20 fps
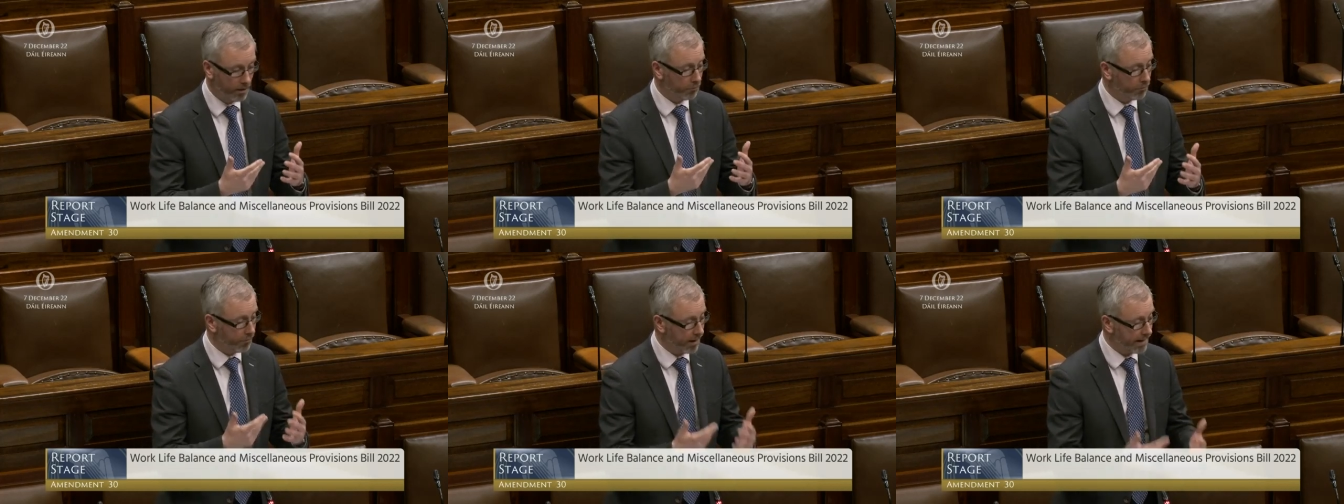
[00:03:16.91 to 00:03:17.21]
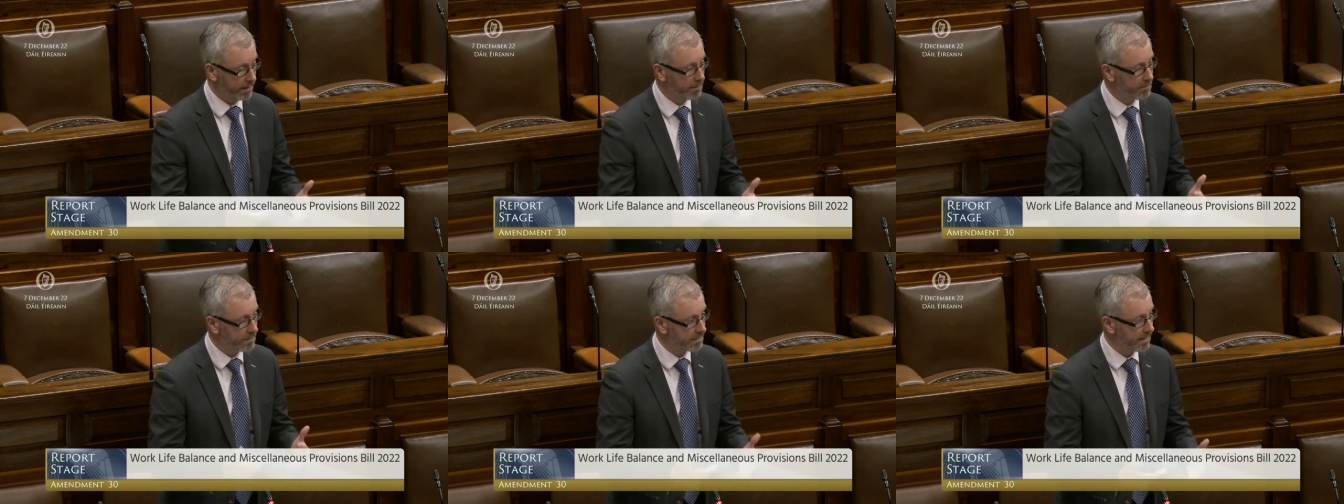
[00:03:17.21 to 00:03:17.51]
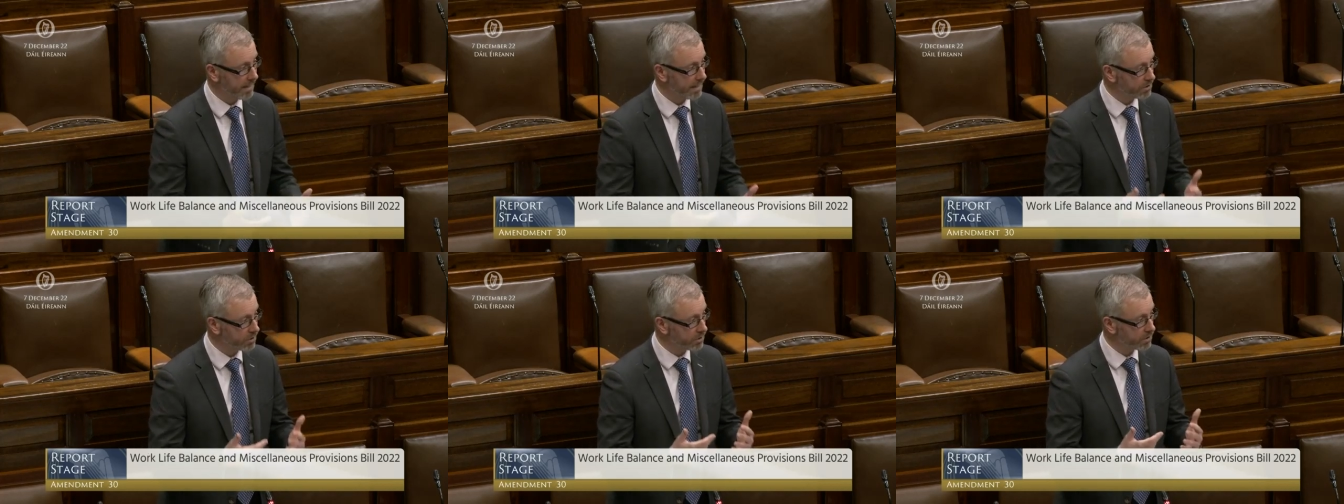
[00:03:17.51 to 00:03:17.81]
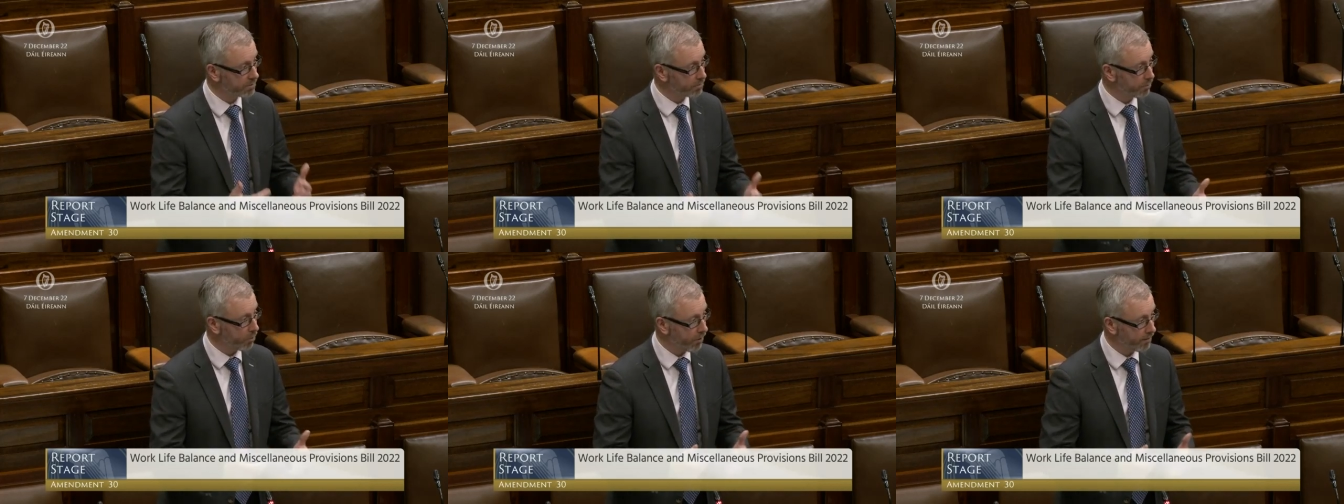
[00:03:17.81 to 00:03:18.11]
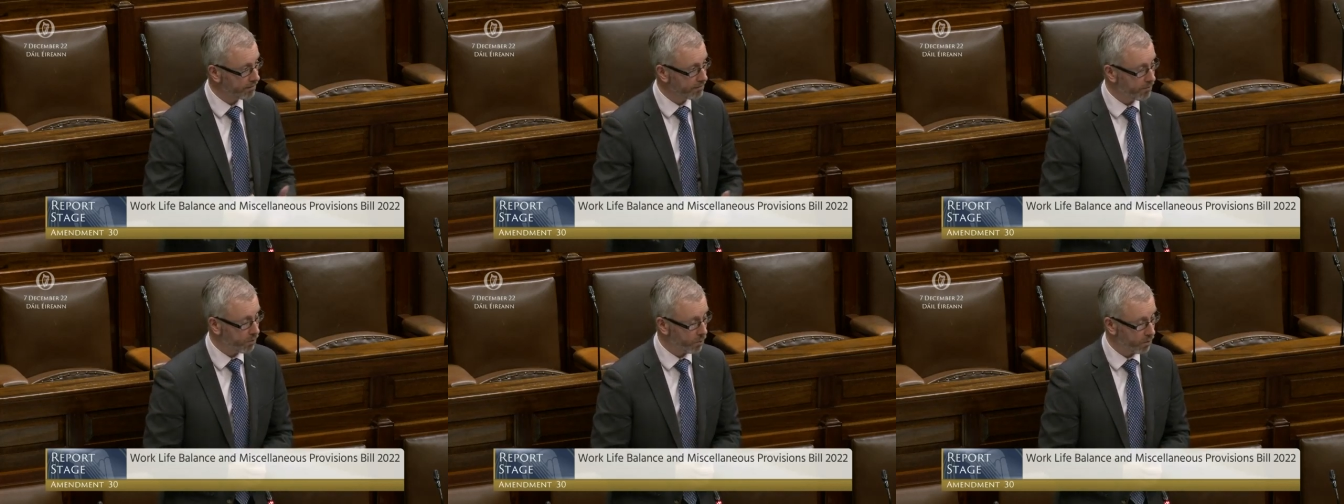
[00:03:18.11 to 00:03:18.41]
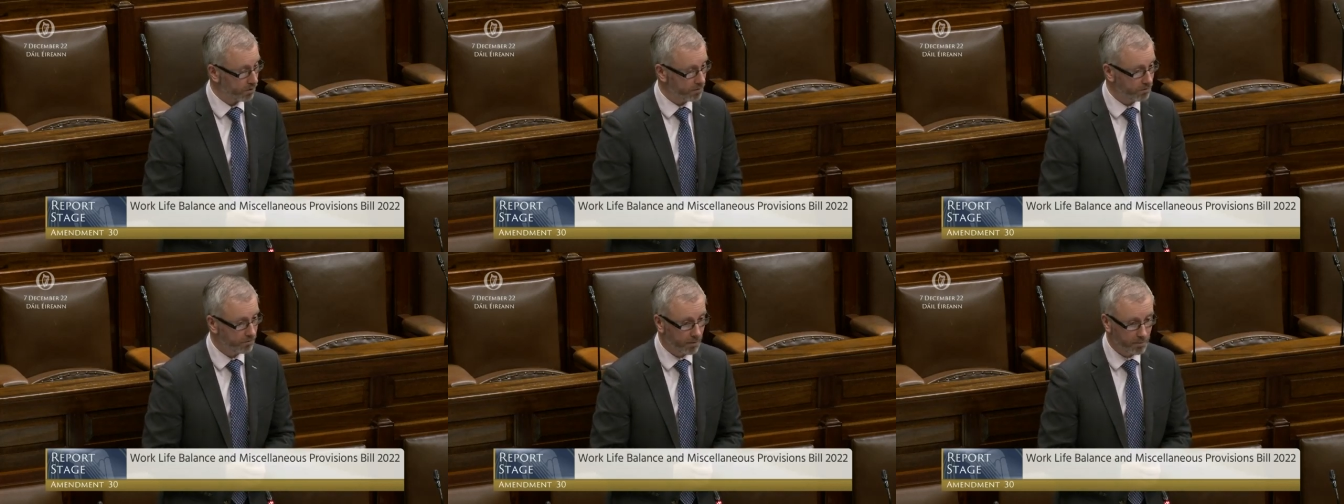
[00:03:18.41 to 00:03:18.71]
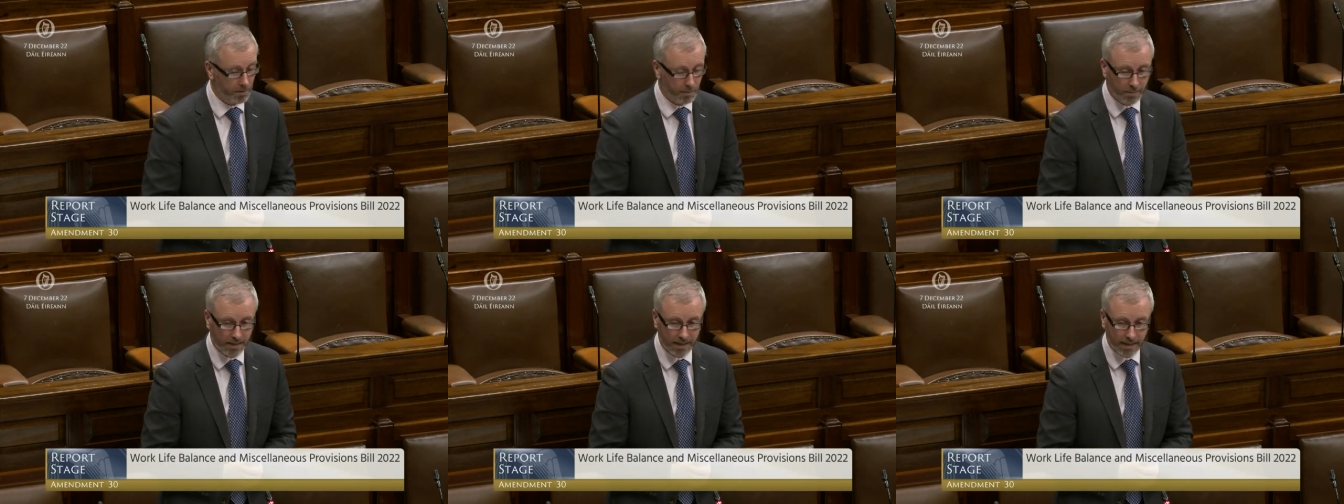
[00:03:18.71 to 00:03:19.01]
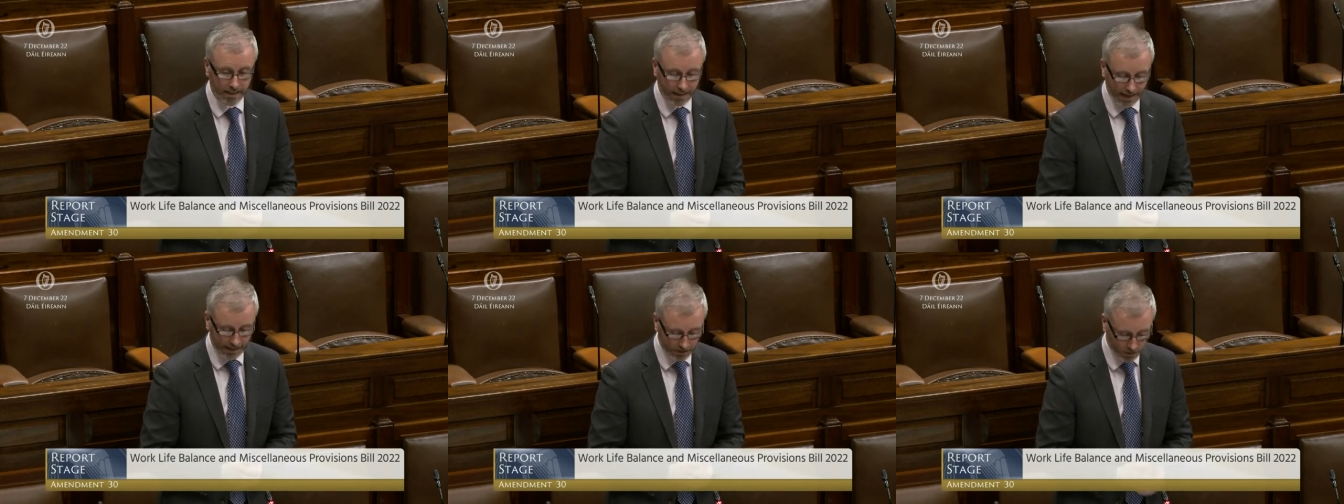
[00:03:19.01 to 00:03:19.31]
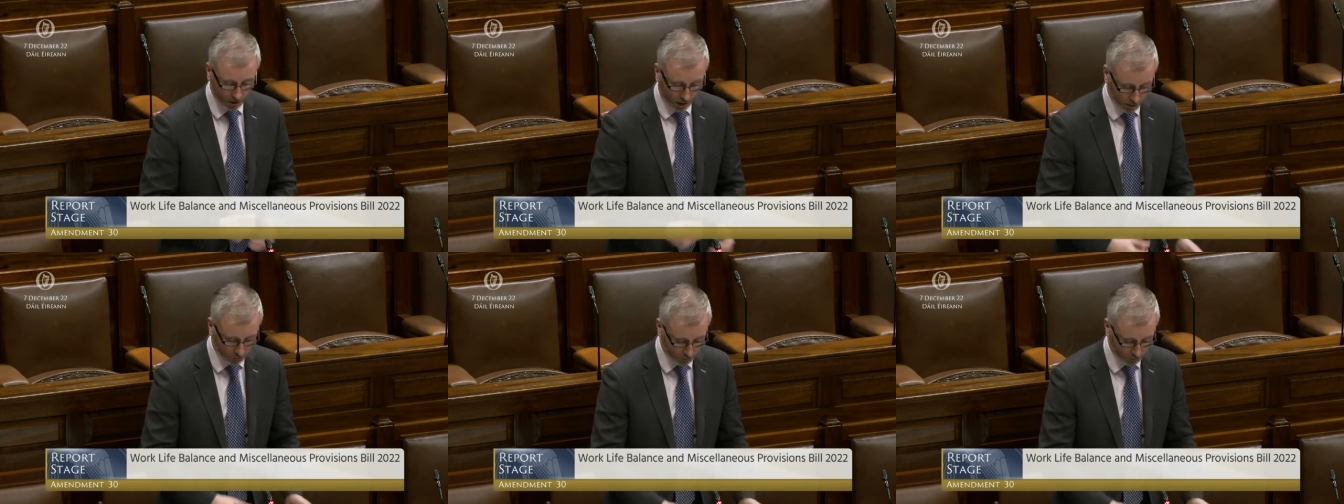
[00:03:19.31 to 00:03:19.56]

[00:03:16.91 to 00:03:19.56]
recommendations brought forward from the PLS on